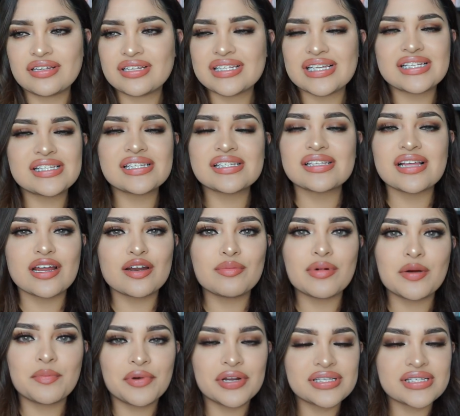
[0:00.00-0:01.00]
This is not
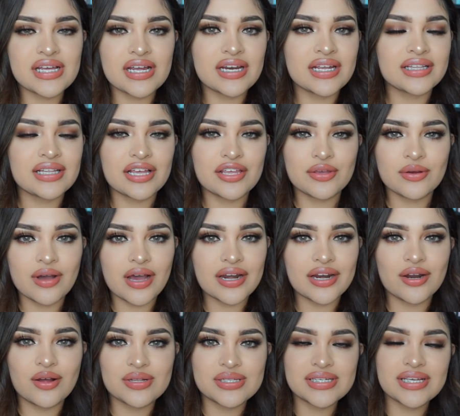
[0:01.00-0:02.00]
about pretending like you got
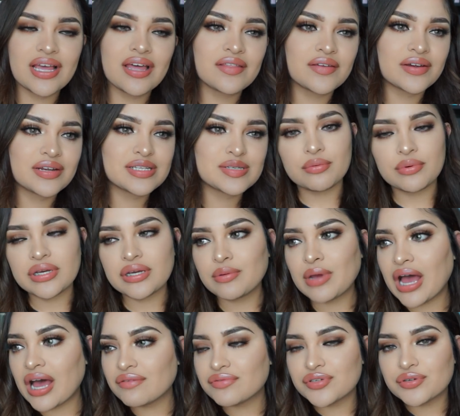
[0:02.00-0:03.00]
it all together. We
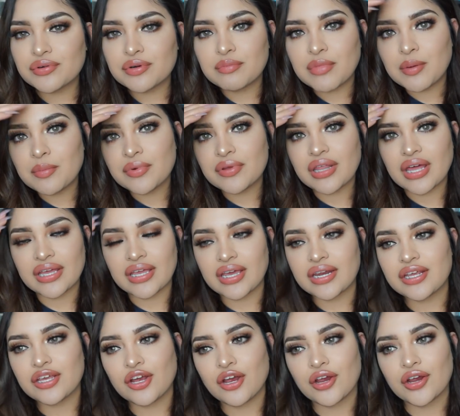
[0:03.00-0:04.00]
have to remember that
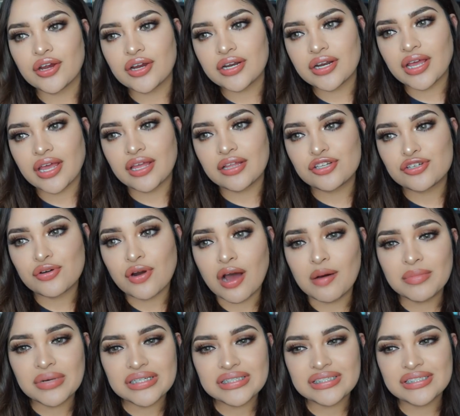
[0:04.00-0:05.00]
getting hurt and
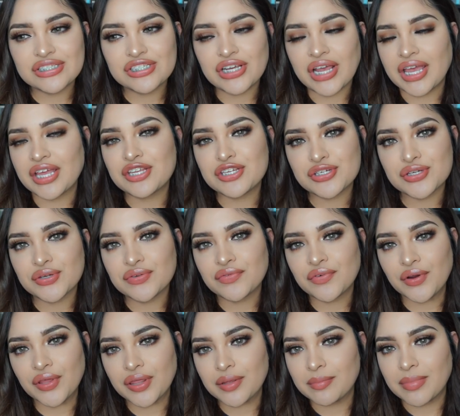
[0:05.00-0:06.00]
traumas change you
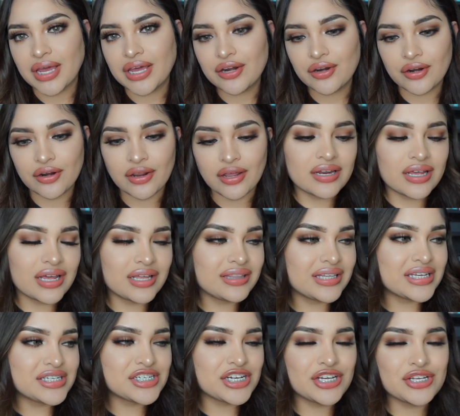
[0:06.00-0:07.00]
for the better, and
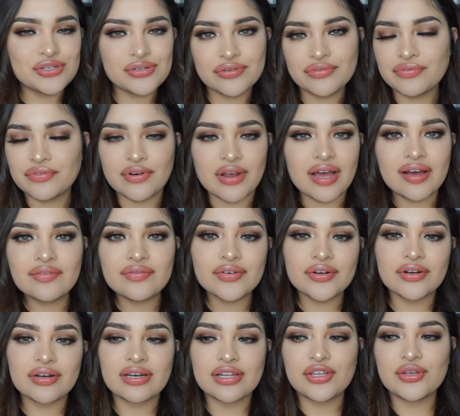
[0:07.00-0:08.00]
they change you
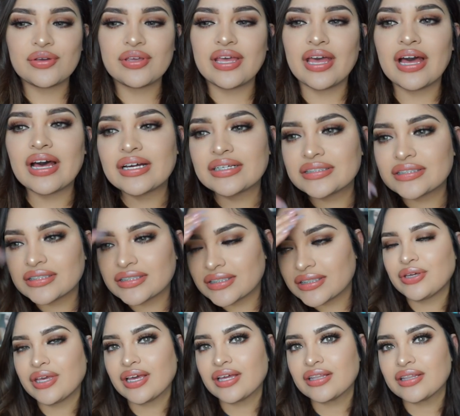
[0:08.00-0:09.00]
forever. You can't
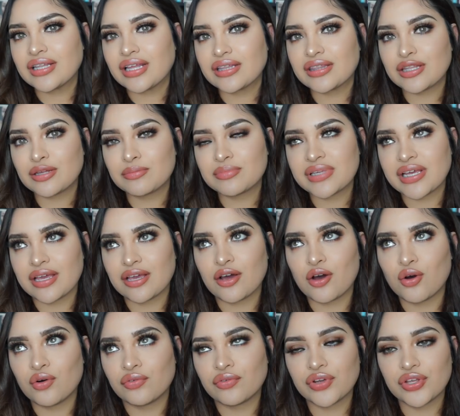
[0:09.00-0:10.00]
let them take
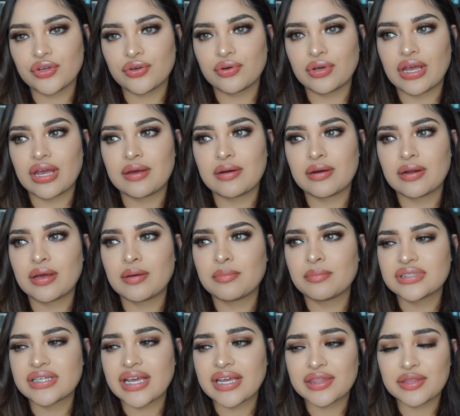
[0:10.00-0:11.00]
over you
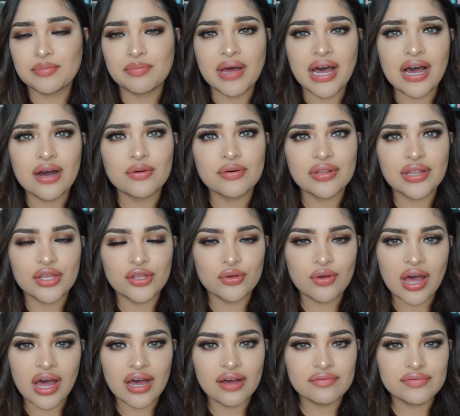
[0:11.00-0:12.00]
and take the power that you
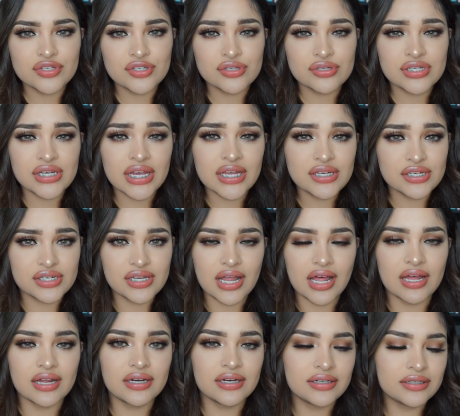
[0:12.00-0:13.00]
have to change
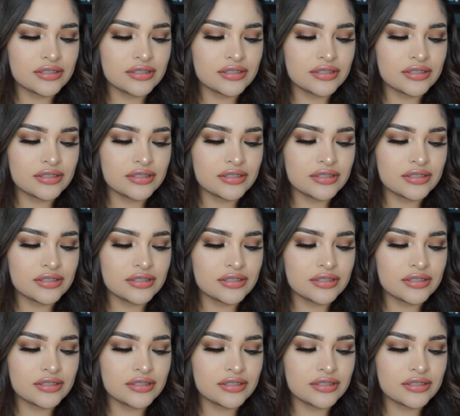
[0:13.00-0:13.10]
that.